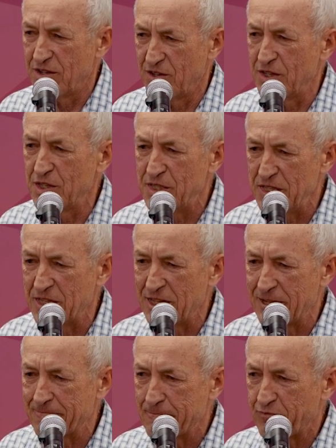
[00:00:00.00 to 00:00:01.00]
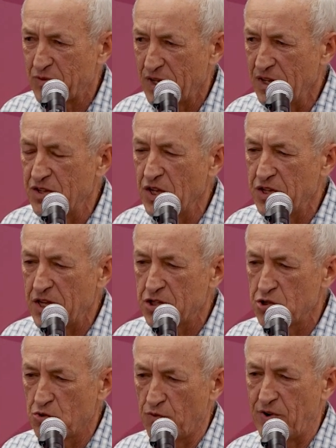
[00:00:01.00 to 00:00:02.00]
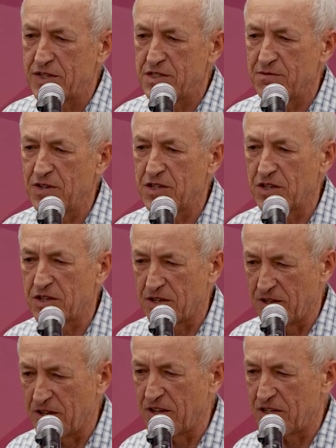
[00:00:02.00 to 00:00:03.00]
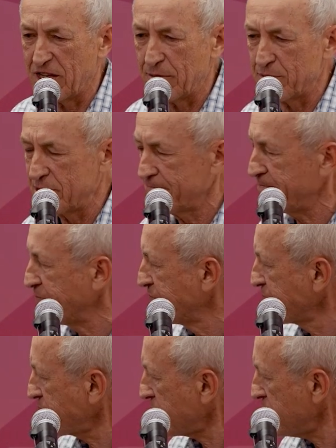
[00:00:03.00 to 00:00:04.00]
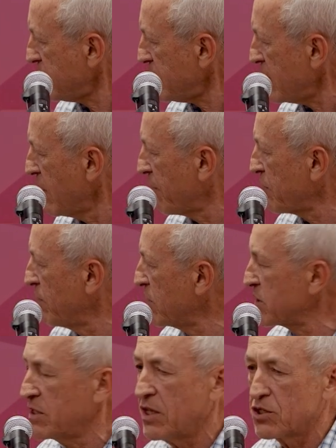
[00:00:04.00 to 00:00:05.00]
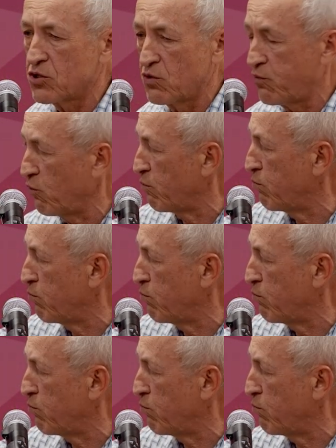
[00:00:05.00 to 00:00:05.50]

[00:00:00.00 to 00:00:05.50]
than DNA, in detection of activated clonotypes after vaccination for